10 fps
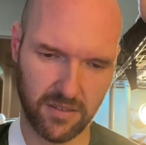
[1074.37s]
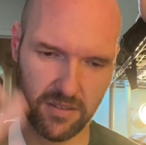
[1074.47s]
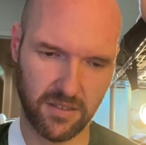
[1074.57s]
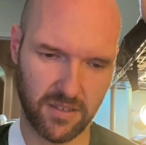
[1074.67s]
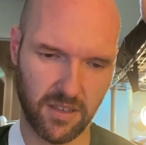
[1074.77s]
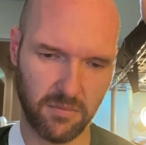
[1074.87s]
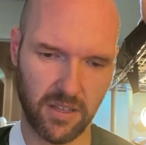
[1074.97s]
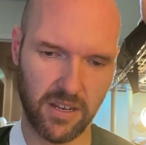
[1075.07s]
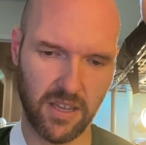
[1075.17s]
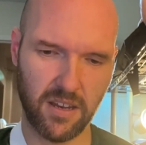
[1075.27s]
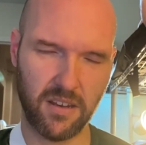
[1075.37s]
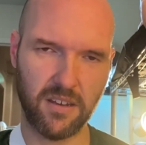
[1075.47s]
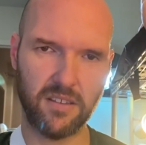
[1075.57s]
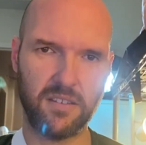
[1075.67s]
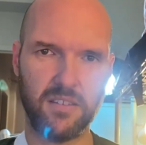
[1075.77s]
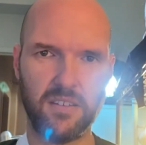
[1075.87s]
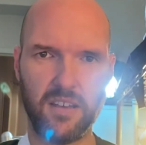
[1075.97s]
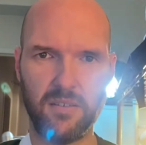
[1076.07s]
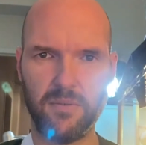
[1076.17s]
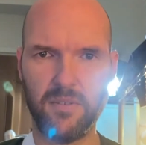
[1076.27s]
the same lightheadedness and
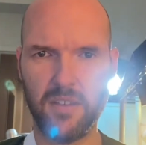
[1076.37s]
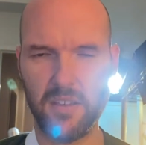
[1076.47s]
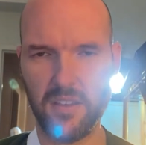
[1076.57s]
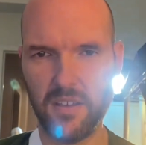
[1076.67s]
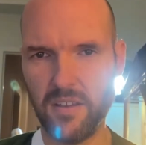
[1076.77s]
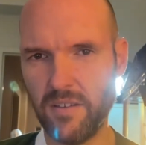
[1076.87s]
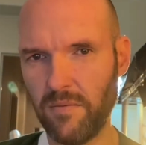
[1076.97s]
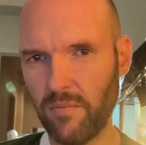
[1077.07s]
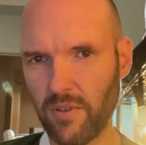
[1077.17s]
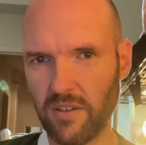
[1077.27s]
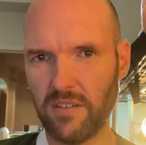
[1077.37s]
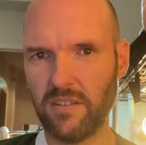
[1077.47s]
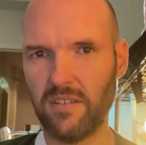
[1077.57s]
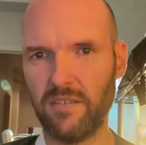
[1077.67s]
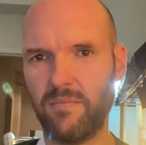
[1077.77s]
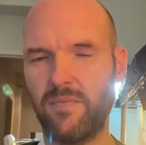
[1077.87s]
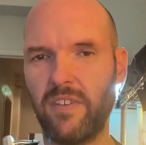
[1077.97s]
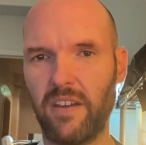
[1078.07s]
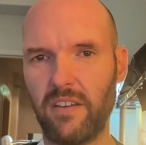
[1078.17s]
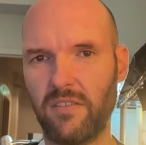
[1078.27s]
stuff. But
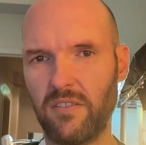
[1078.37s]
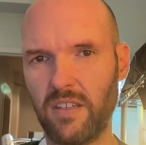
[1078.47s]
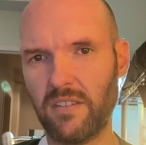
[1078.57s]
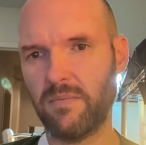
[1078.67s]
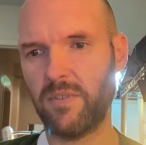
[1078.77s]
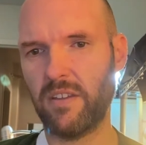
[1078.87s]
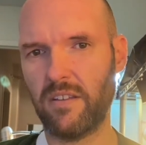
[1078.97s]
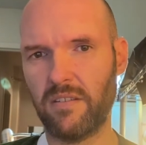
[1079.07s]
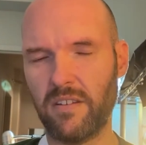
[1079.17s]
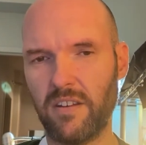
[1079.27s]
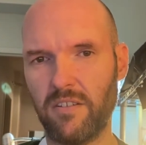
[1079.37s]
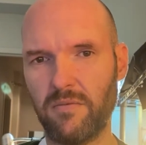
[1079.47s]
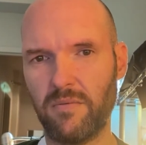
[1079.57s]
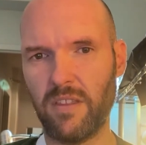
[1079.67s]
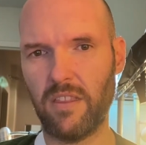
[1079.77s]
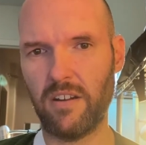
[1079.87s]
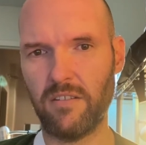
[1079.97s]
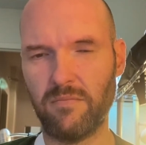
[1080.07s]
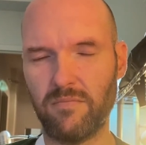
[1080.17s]
yeah, so that's something, you know, and then I'll